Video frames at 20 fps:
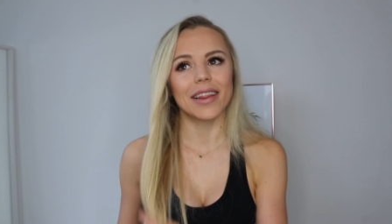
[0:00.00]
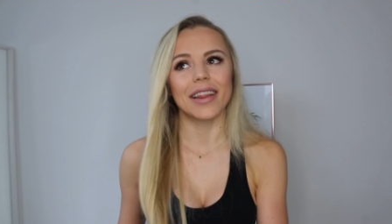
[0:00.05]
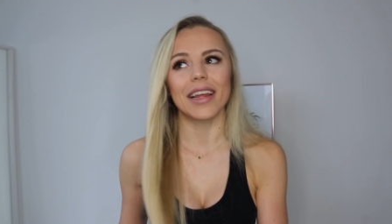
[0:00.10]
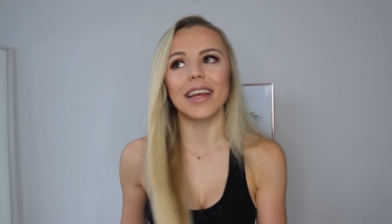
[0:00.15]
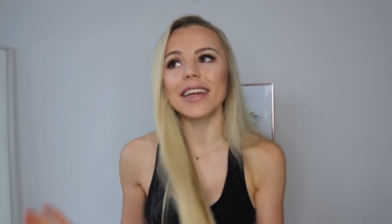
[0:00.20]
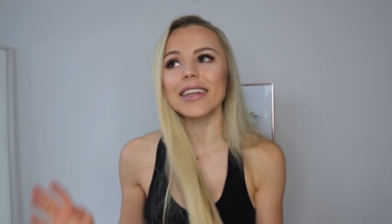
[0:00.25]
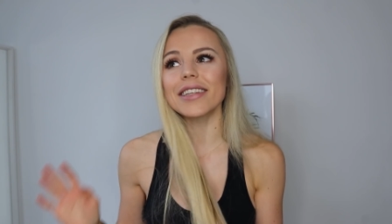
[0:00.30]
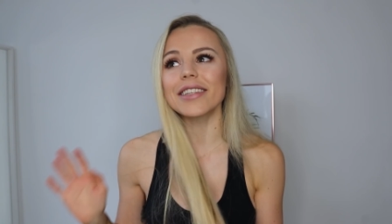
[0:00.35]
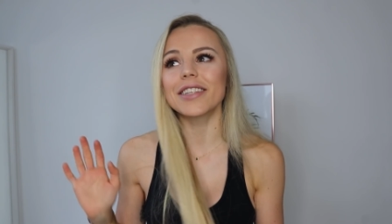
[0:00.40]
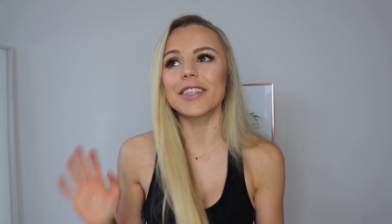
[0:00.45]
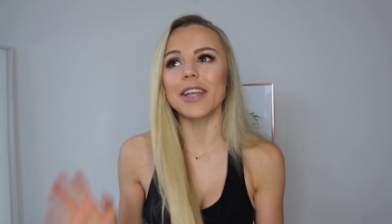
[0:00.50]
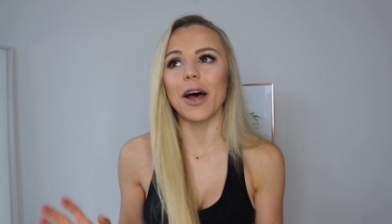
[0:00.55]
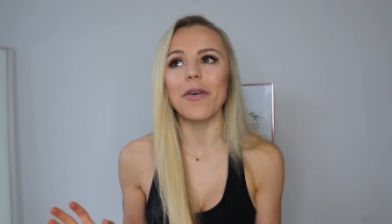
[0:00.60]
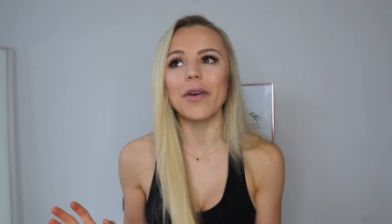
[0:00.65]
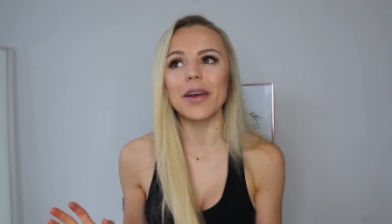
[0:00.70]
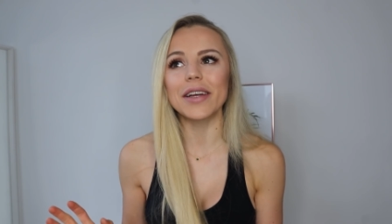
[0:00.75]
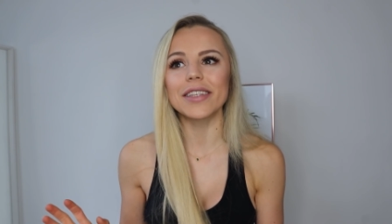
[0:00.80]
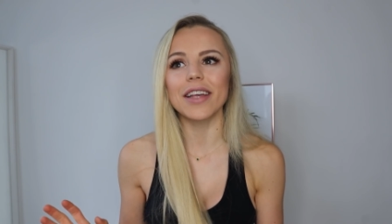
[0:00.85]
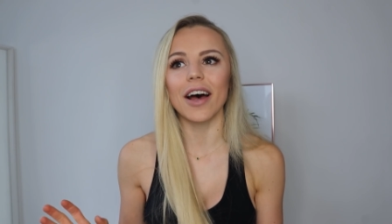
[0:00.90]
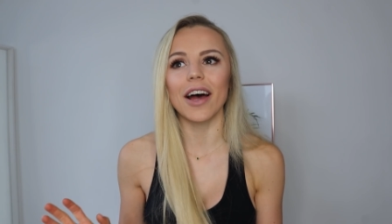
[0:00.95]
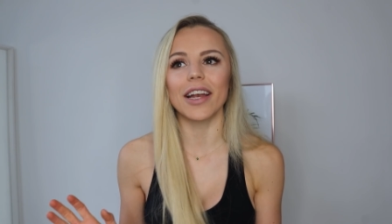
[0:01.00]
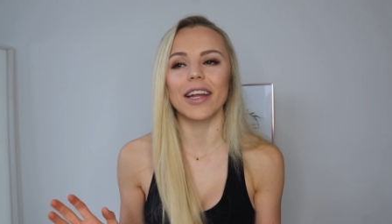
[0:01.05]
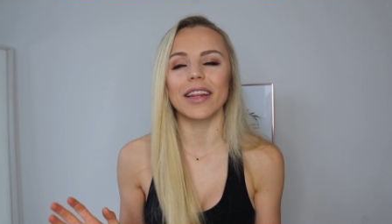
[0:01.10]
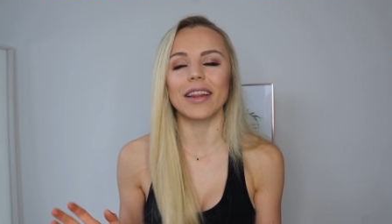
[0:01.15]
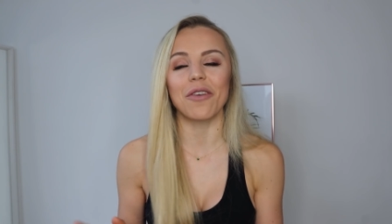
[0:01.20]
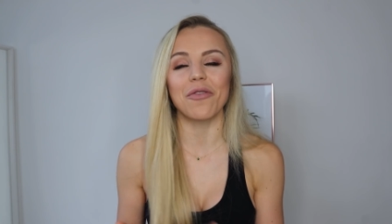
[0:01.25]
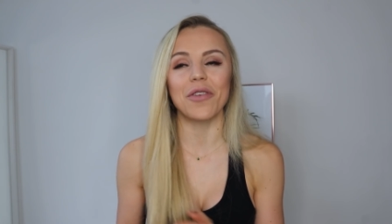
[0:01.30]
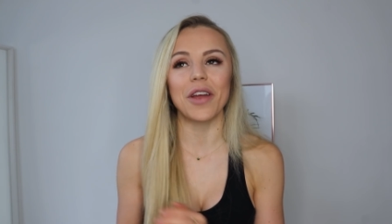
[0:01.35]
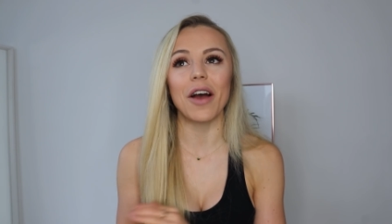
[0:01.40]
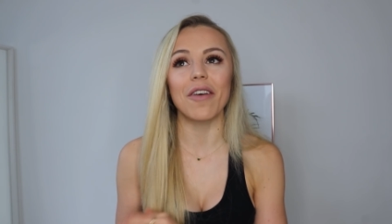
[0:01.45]
I think it's so exciting
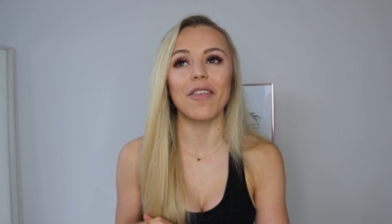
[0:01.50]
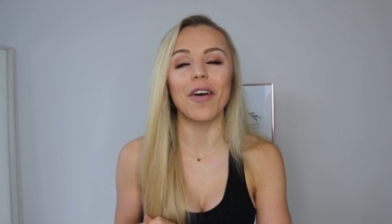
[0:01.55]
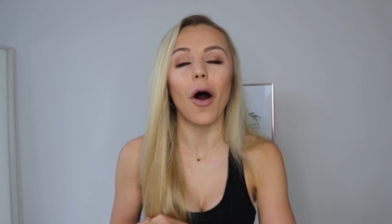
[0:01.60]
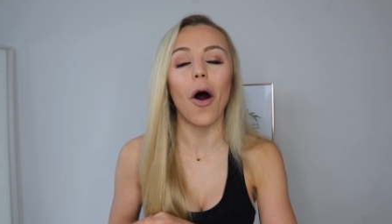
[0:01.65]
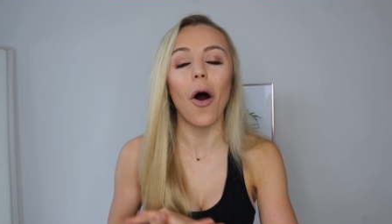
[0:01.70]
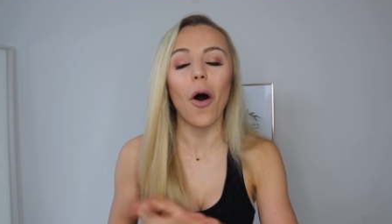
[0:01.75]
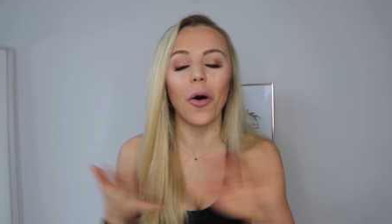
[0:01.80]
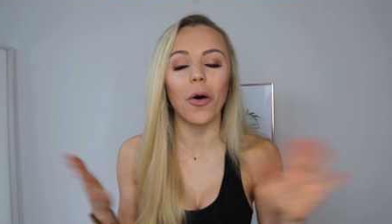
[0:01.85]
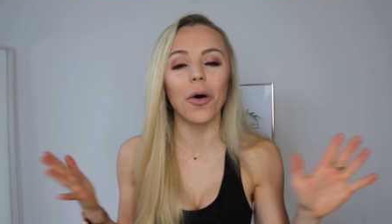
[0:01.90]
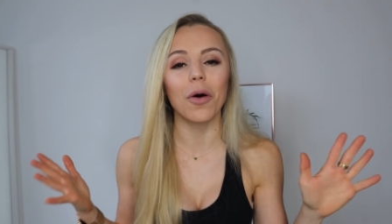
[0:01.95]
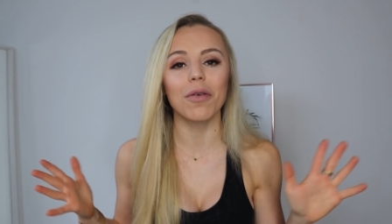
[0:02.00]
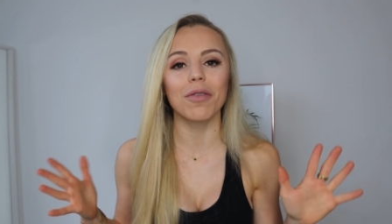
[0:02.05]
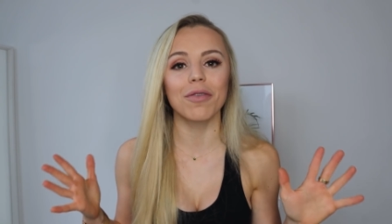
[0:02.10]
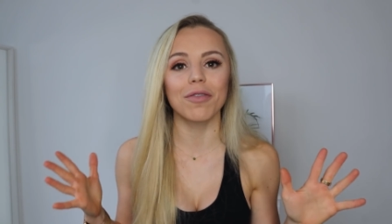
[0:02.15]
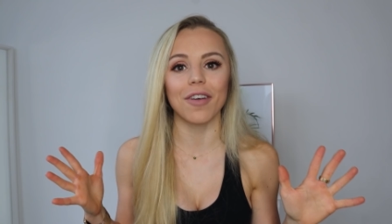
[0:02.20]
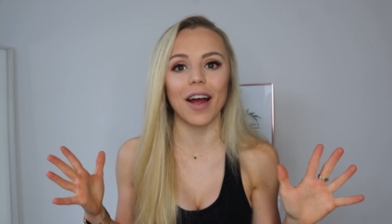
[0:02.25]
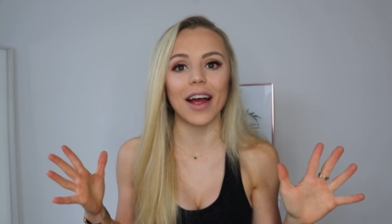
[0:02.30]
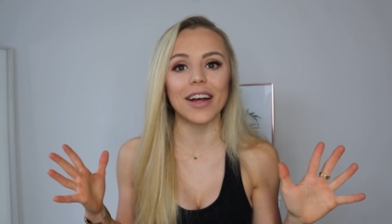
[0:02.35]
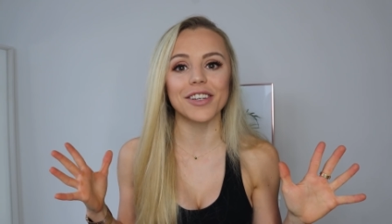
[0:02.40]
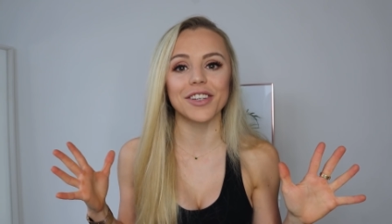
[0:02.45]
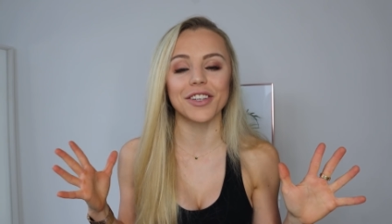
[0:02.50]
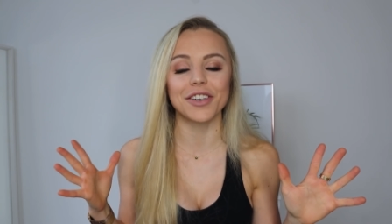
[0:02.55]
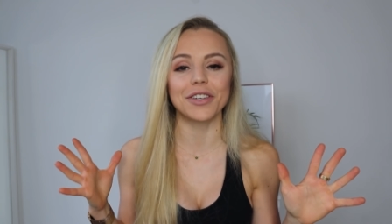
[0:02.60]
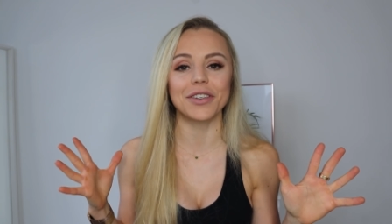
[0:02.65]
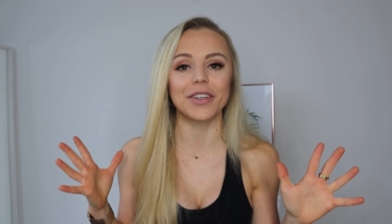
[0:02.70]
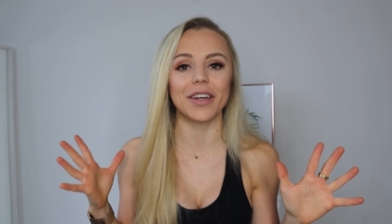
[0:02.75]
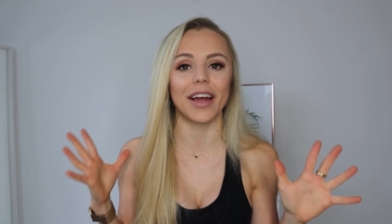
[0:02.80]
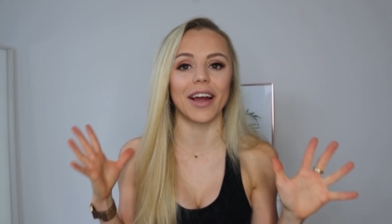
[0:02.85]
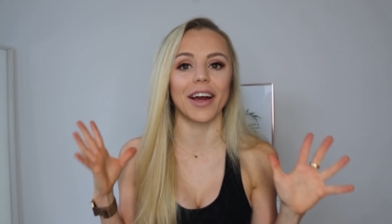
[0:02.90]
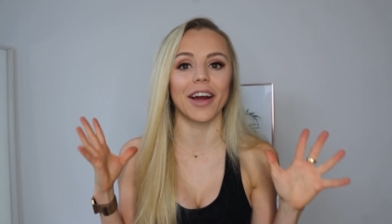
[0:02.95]
that we have a whole fresh new
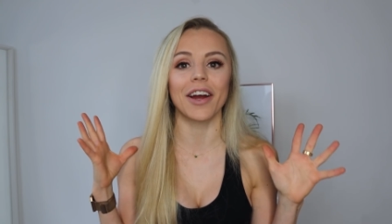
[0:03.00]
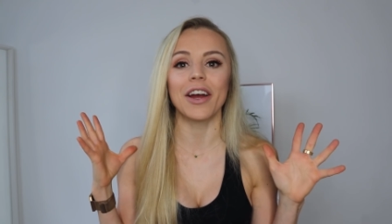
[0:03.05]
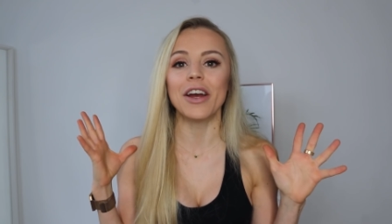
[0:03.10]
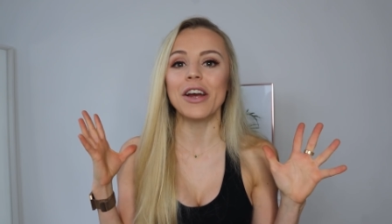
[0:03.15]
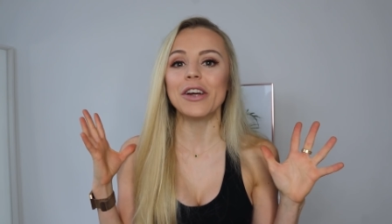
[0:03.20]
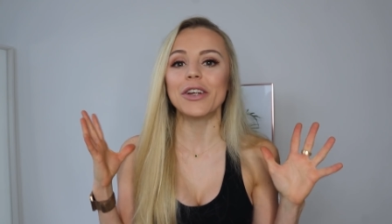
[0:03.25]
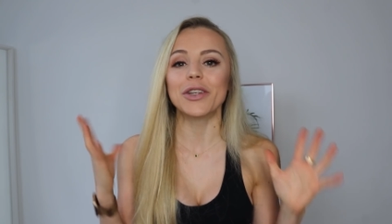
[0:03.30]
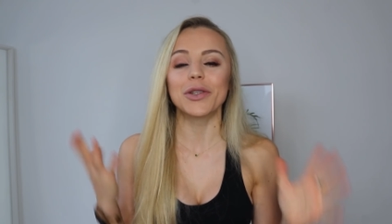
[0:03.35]
year